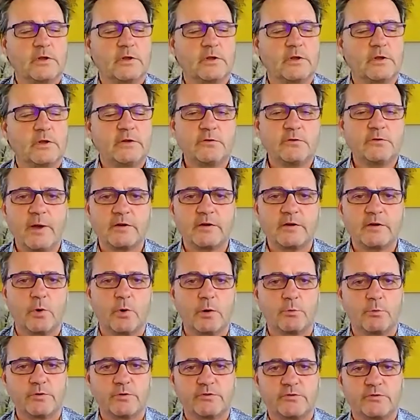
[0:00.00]
go back to
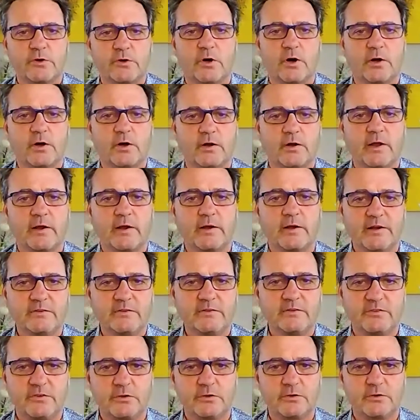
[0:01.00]
what was taught and
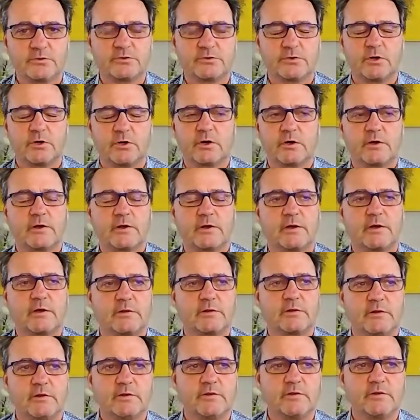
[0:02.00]
is still taught
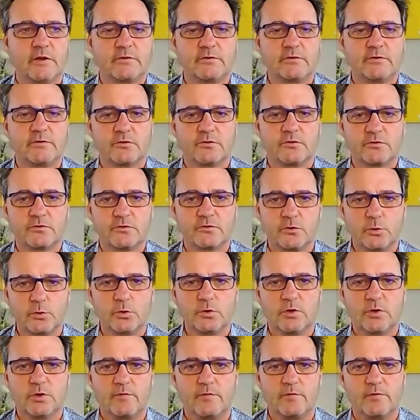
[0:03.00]
at the dental school
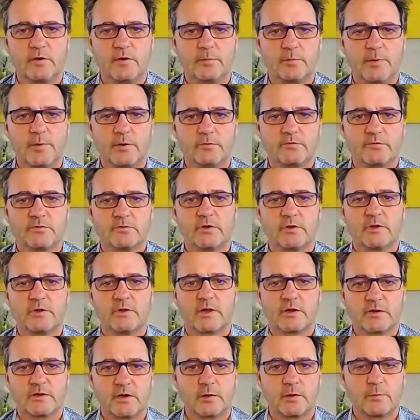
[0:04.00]
level about
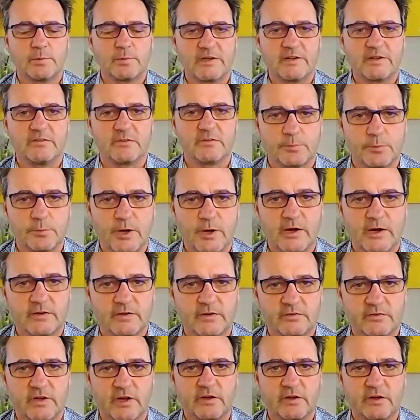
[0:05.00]
selecting a place to
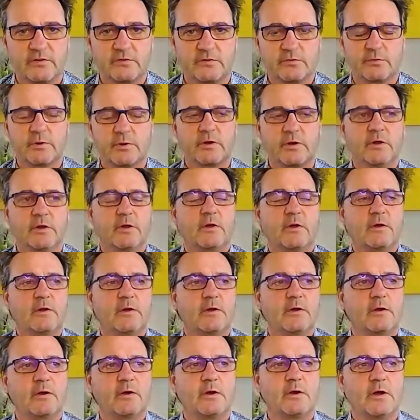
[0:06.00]
practice dentistry,
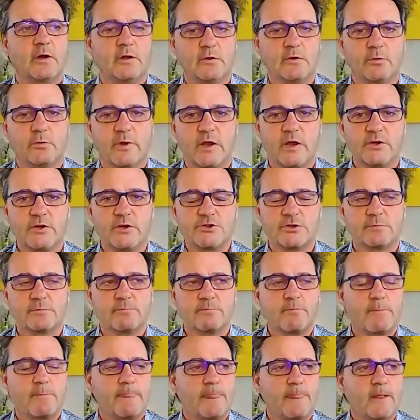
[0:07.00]
a location.
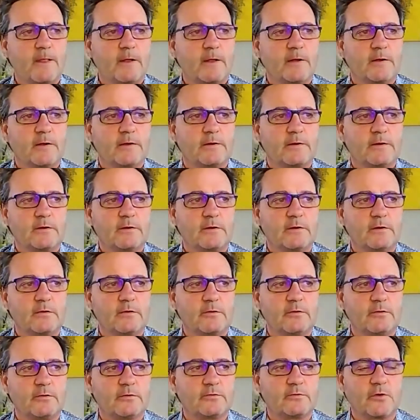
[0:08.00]

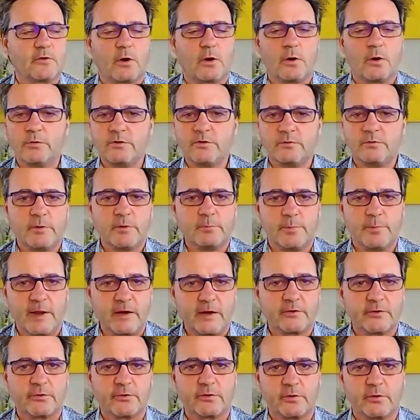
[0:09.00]
There's always been
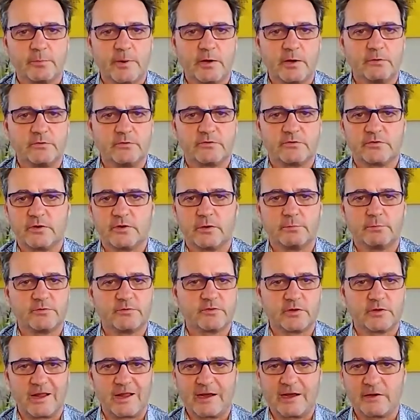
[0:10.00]
bantered about some
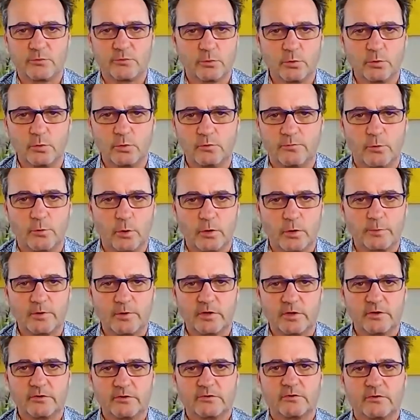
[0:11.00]
slide rule
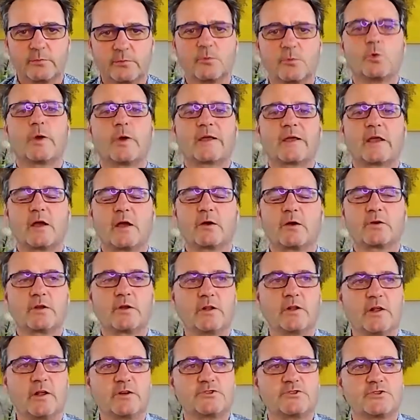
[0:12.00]
formulas, some quick
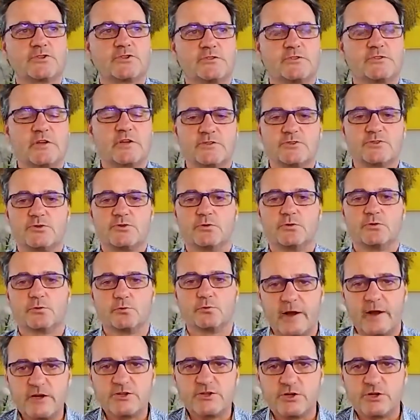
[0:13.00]
calculations as to the
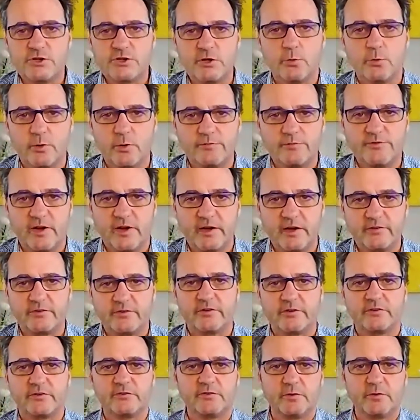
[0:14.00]
ratio of
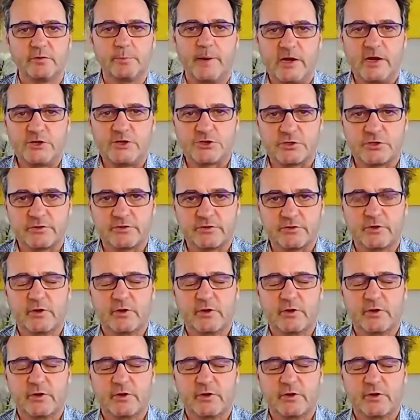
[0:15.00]
dentist to patient.